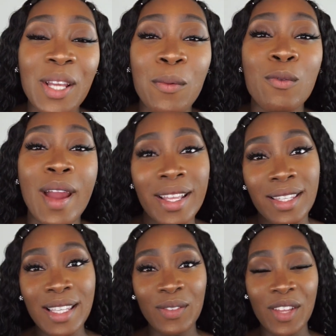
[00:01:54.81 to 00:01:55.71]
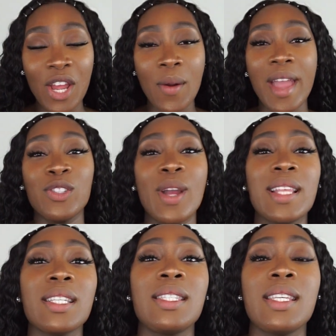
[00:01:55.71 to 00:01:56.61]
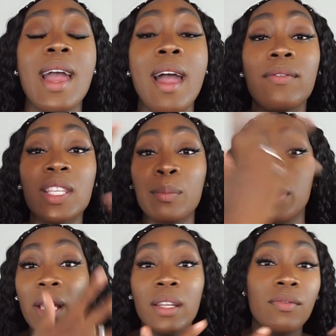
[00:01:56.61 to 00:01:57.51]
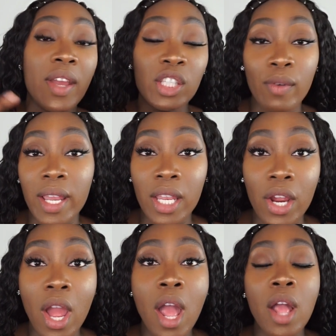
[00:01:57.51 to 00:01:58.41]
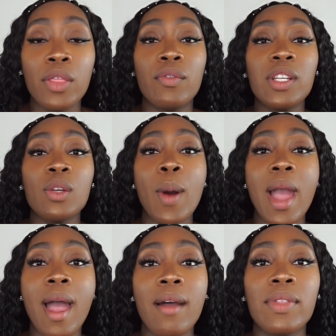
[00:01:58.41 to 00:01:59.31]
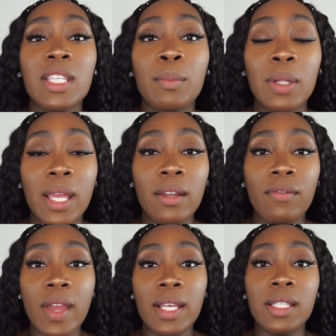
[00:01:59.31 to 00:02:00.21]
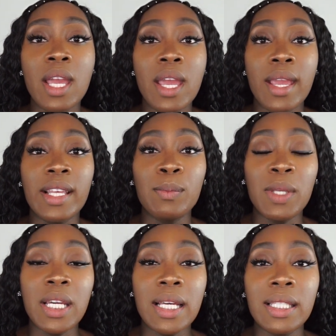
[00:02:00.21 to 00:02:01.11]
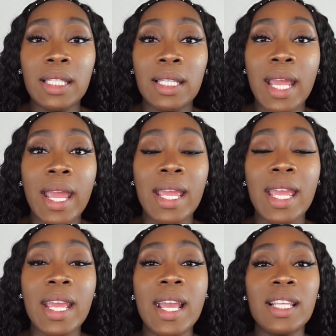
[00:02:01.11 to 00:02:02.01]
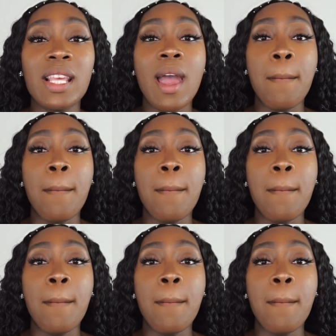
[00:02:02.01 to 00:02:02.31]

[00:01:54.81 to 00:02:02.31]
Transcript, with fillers: jump right into this video. As you guys can see, I have this plain face right here. The reason why I have this plain face is because today is